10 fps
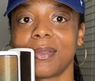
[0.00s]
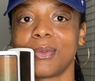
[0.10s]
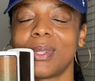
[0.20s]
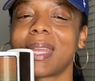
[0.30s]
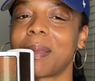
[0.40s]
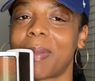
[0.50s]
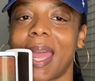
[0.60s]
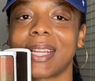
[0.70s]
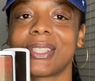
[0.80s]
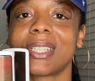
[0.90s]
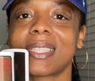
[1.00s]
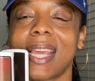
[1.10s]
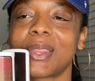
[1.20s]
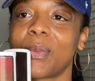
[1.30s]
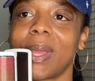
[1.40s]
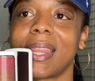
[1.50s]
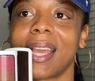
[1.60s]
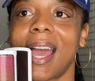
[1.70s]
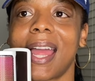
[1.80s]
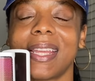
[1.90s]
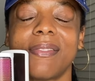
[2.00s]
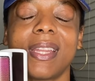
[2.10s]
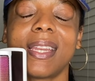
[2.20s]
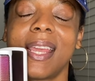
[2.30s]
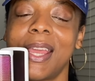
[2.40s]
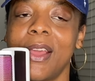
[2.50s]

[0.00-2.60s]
Looking back, it's just like the way that God, even